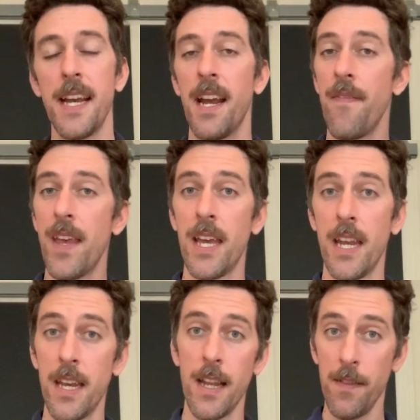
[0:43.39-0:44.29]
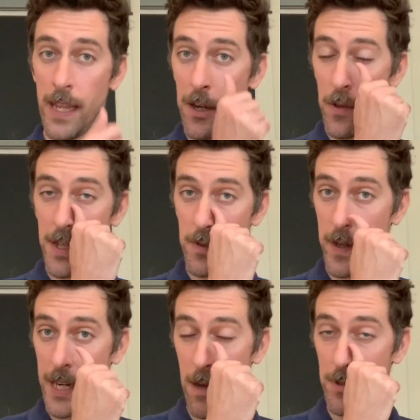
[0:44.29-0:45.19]
And then later this
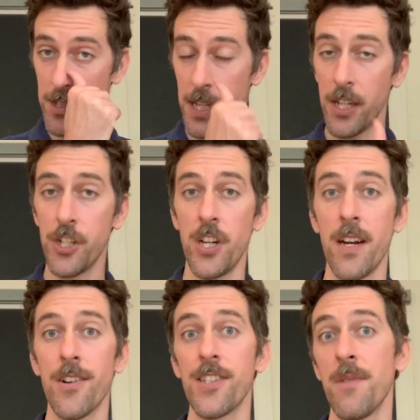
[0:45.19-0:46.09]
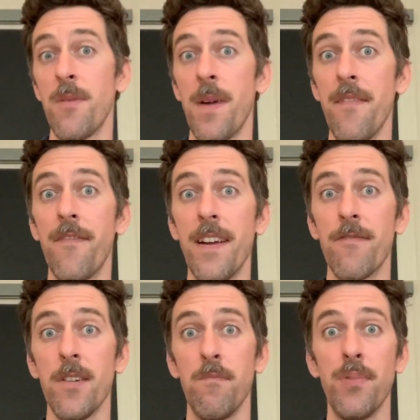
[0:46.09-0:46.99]
week, I'm just gonna share some of my
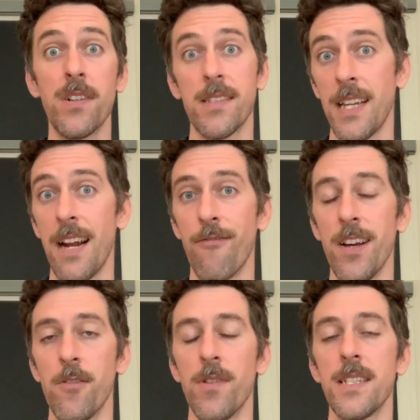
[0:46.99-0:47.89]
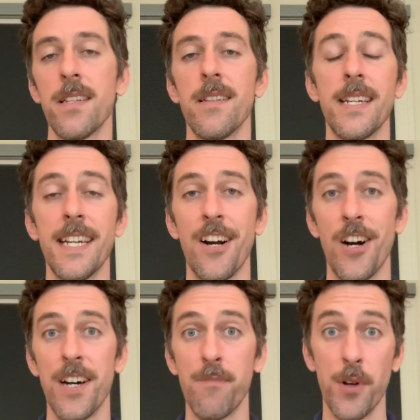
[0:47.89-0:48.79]
favorite books that I've read recently
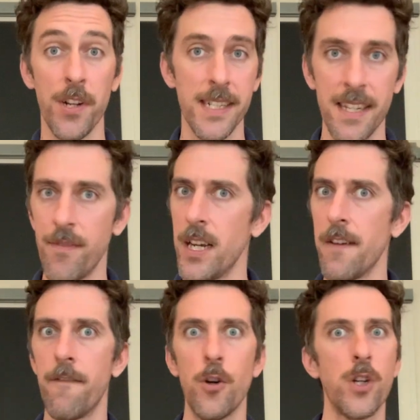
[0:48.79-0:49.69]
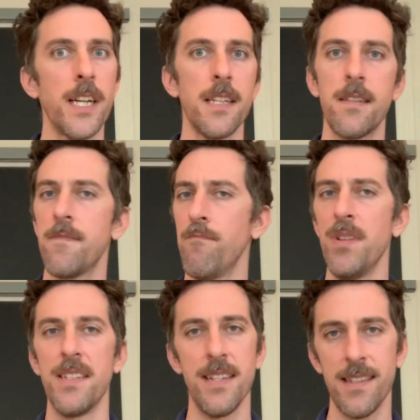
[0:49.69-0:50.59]
on productivity, focus,
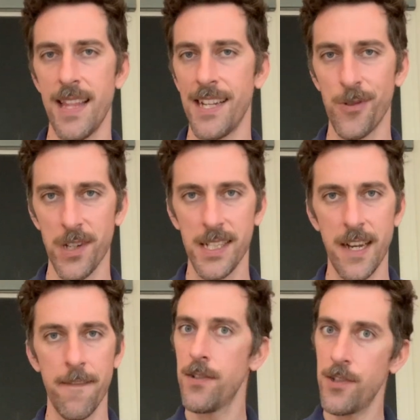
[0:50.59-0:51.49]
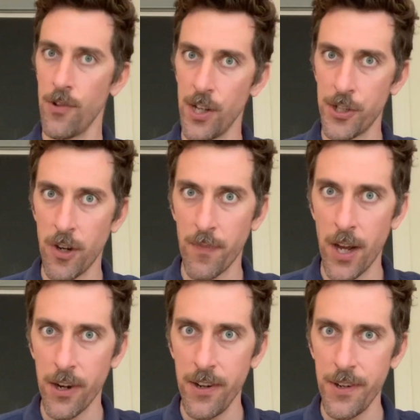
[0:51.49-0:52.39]
business, that sort of stuff. So let's jump
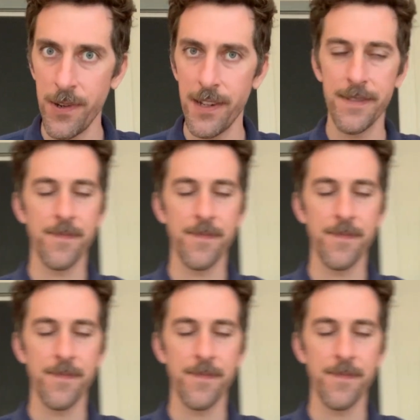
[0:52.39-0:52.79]
right into it.